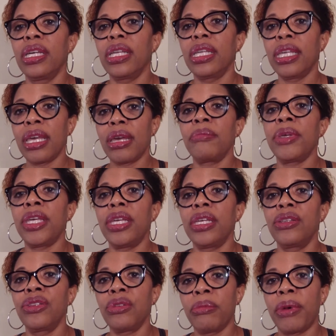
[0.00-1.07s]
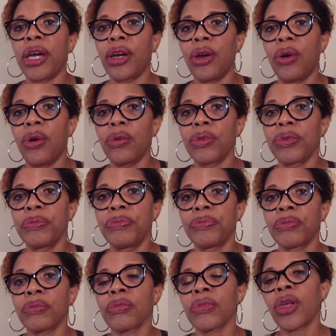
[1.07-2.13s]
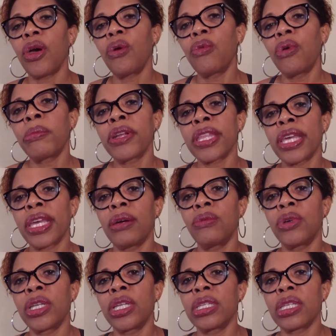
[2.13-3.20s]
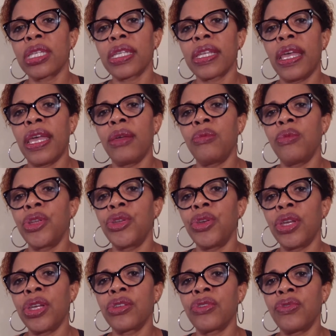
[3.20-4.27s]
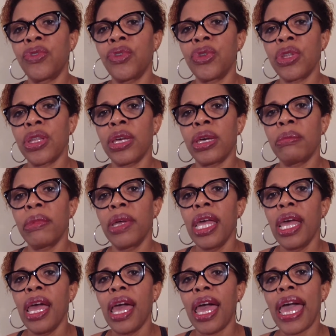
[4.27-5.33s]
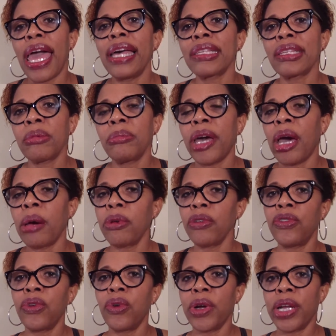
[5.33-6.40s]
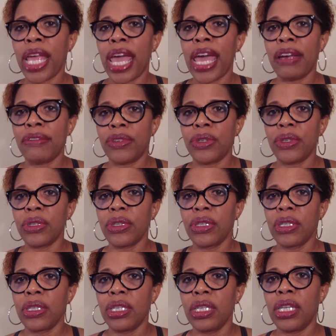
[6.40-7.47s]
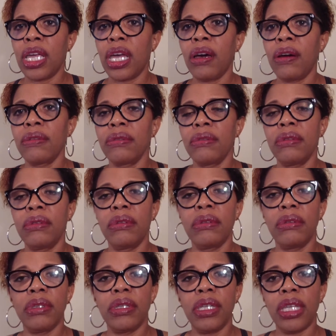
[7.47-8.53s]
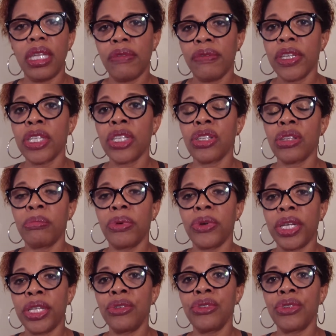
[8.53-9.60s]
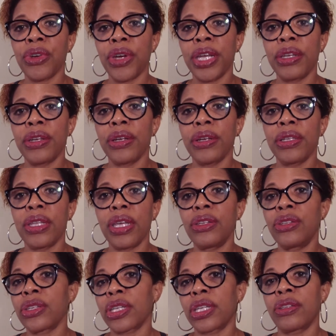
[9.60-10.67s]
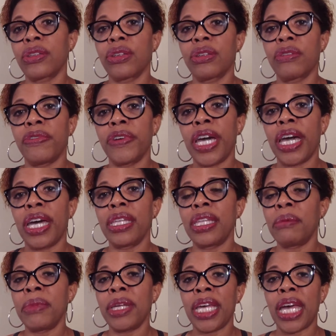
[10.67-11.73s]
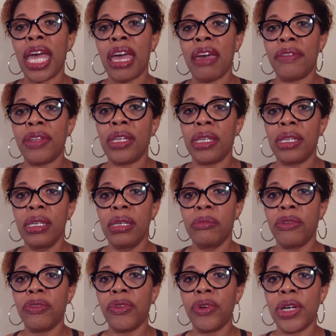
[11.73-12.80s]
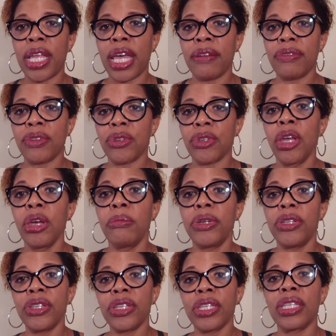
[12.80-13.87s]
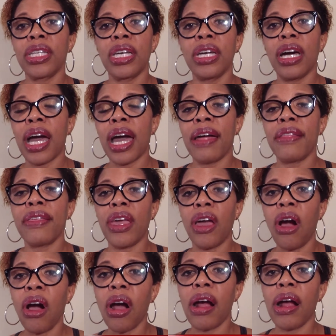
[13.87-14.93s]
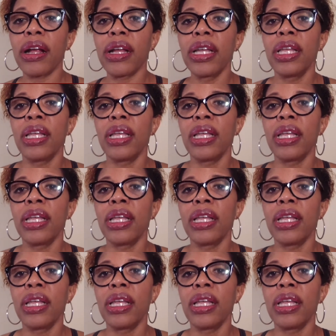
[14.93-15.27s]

get me to my goals. Oh, one more thing I wanted to say: when you interview them, ask about before and afters. Now, if this is a brand new trainer, they just got certified, they may not have any before and afters, but you can tell how they are